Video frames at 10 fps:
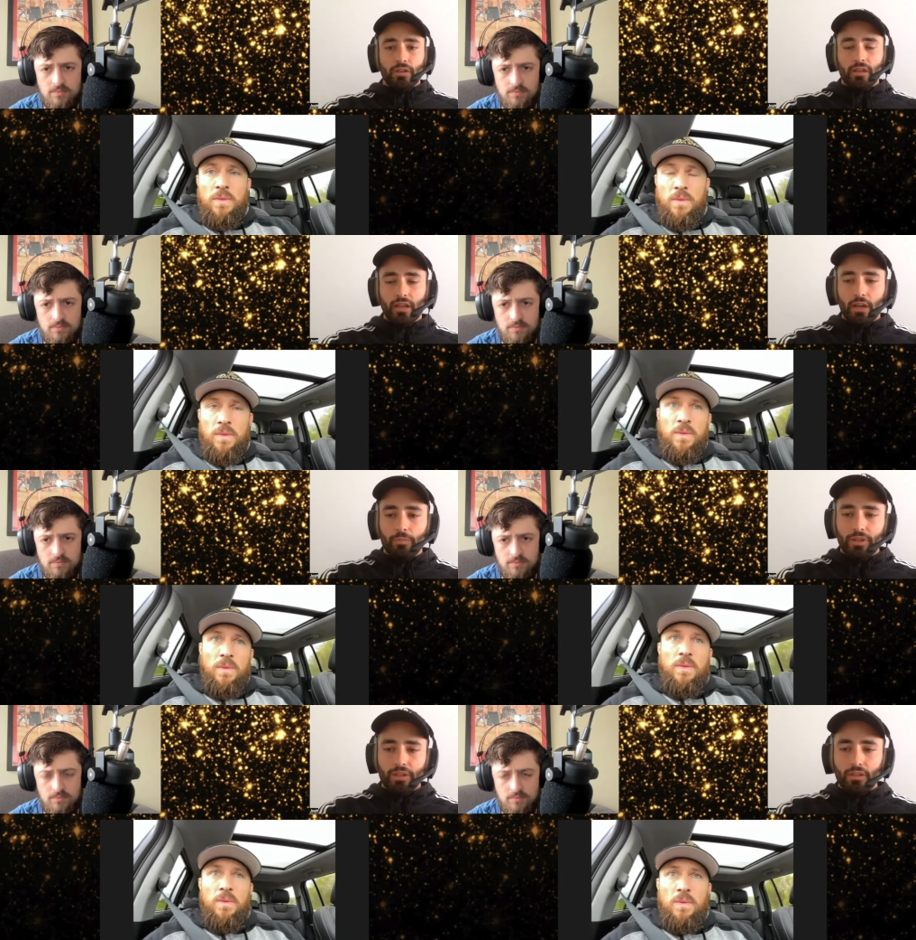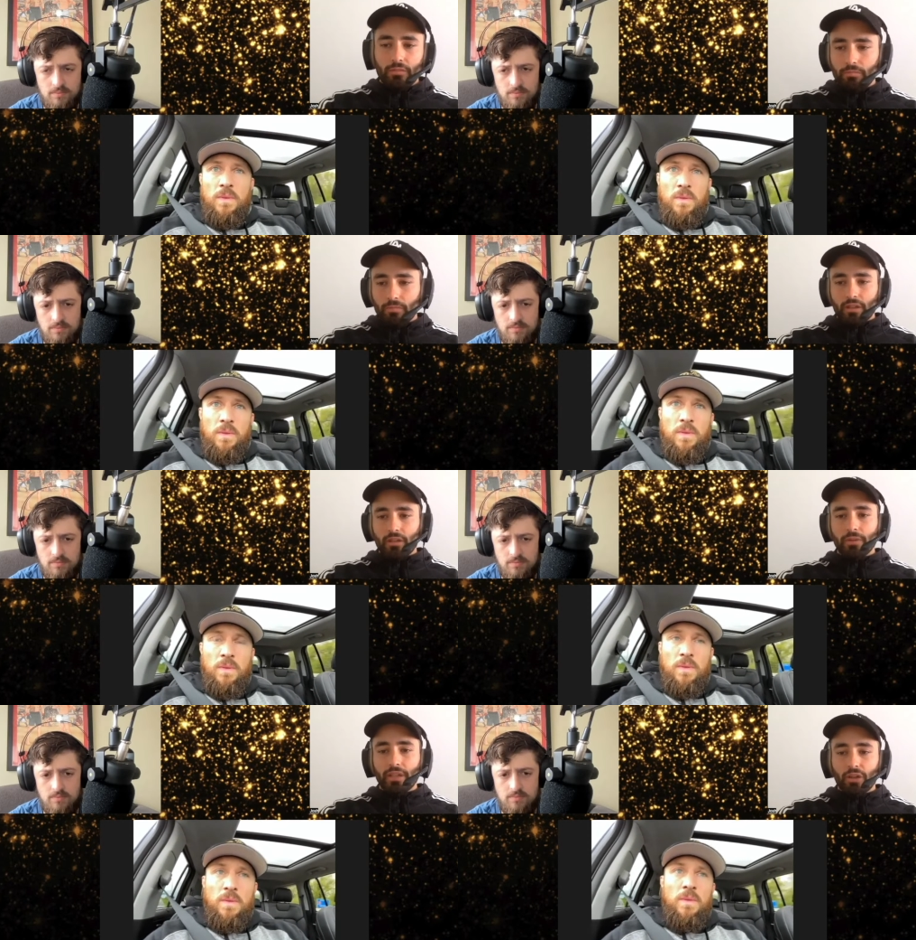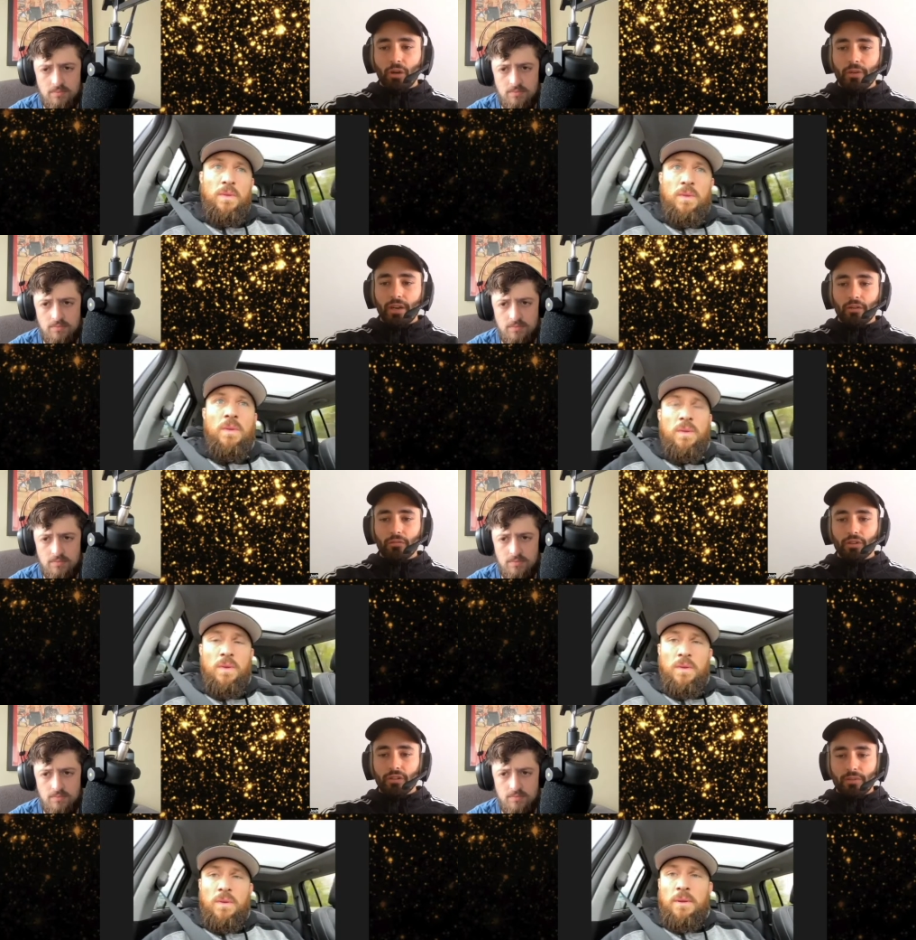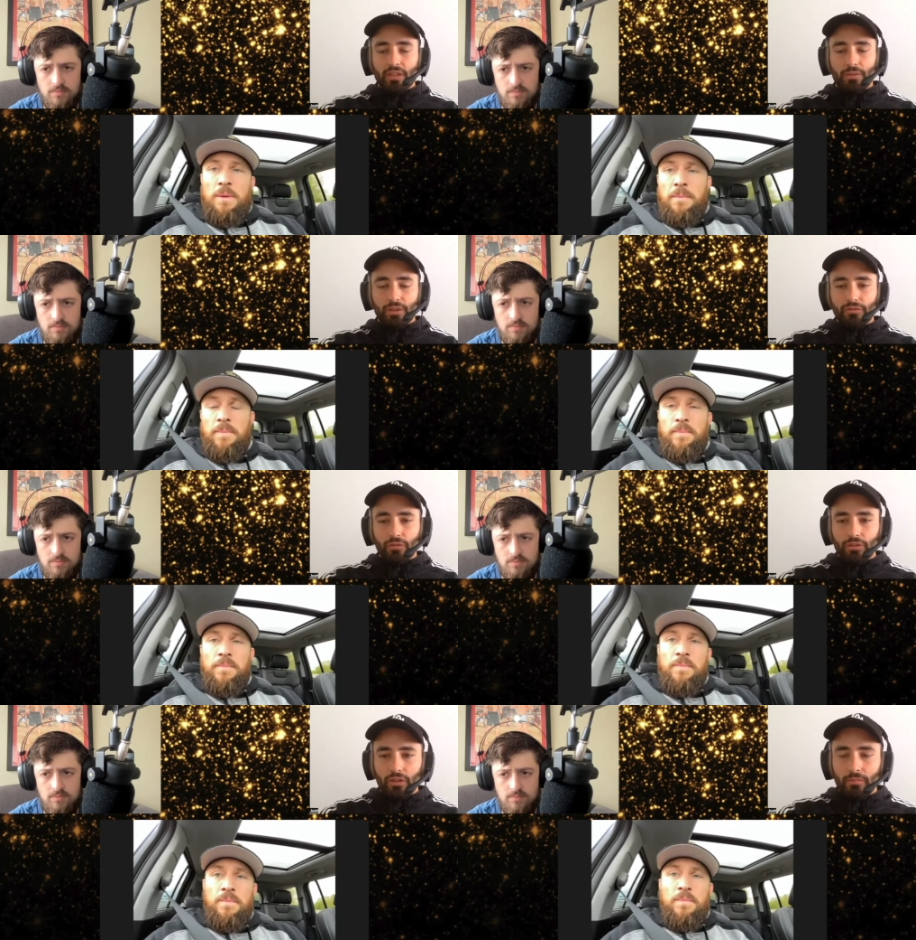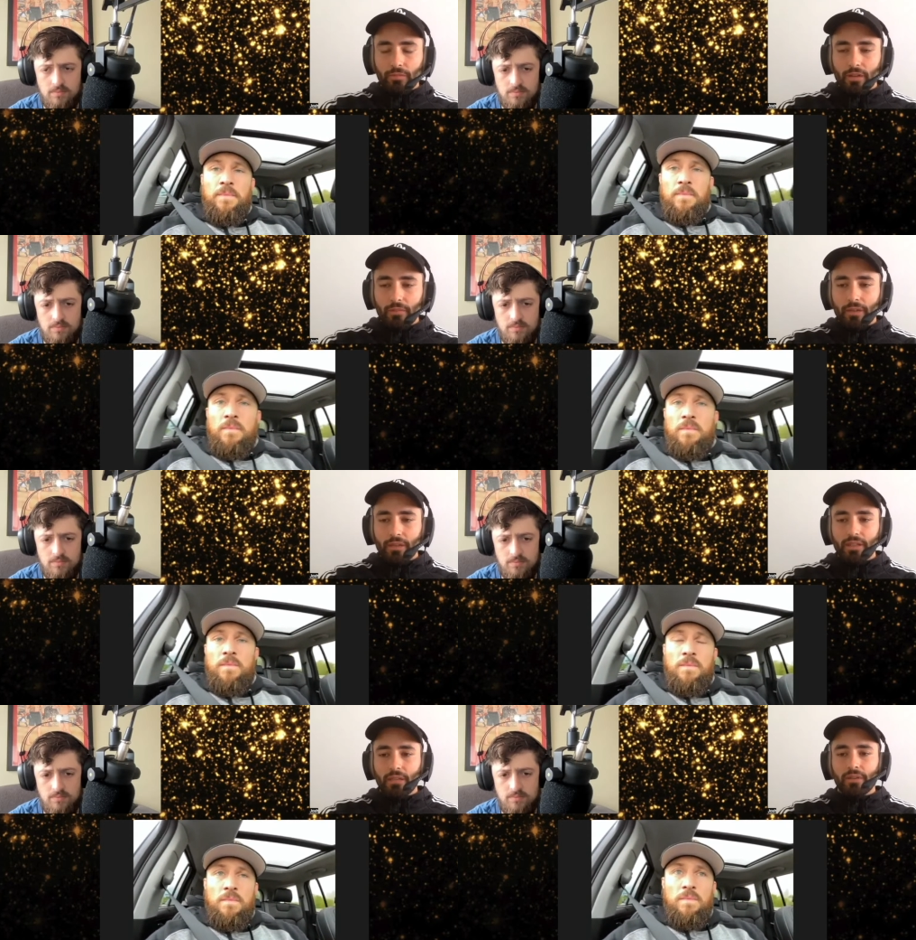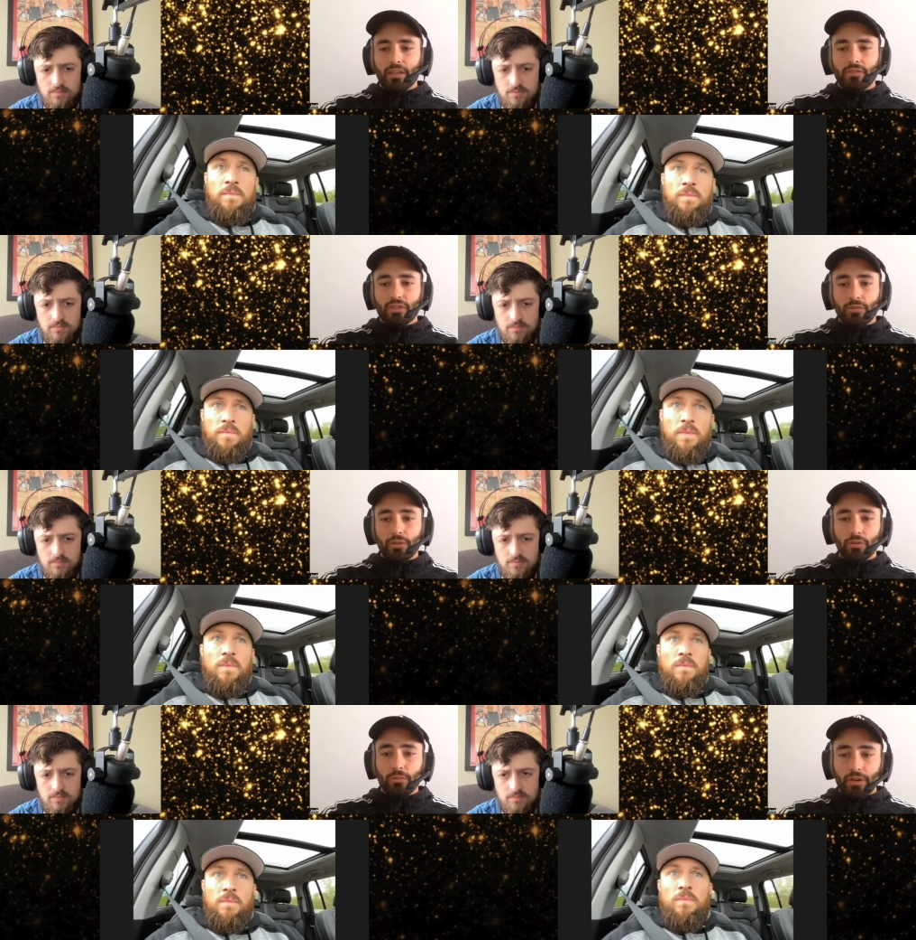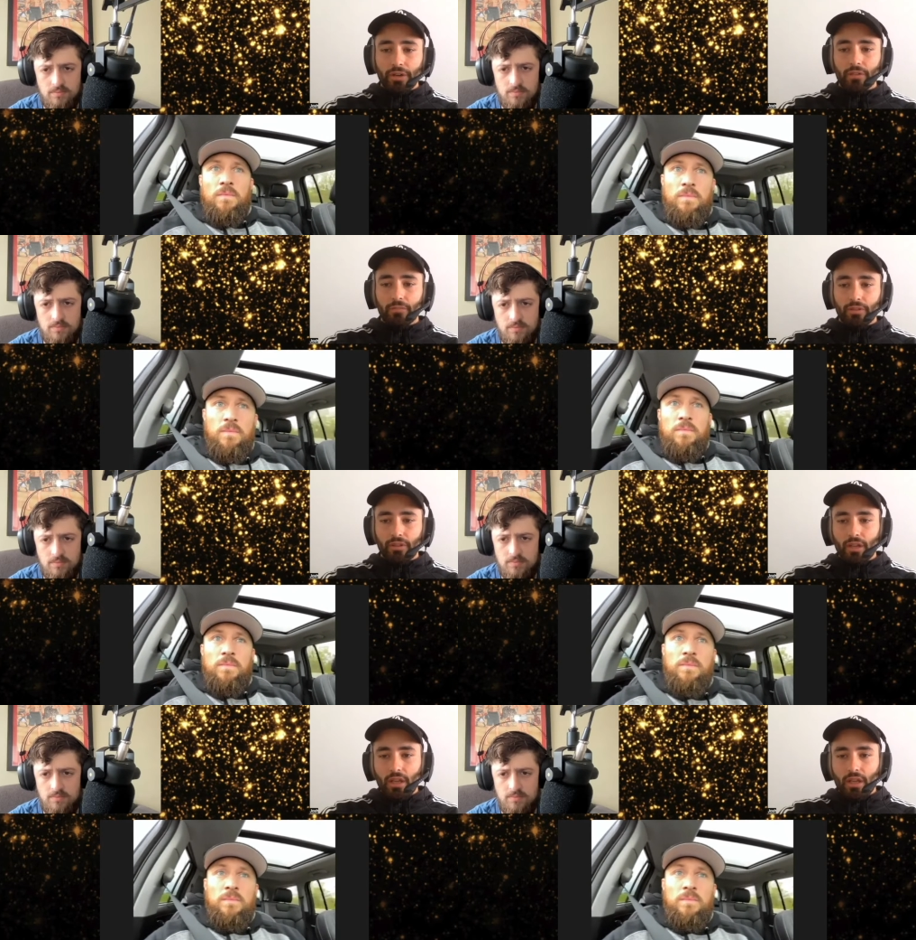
Speaker 1: in our opinion. You I mean, completely dominated en route to becoming a four-time um, NCAA Division One All-American with,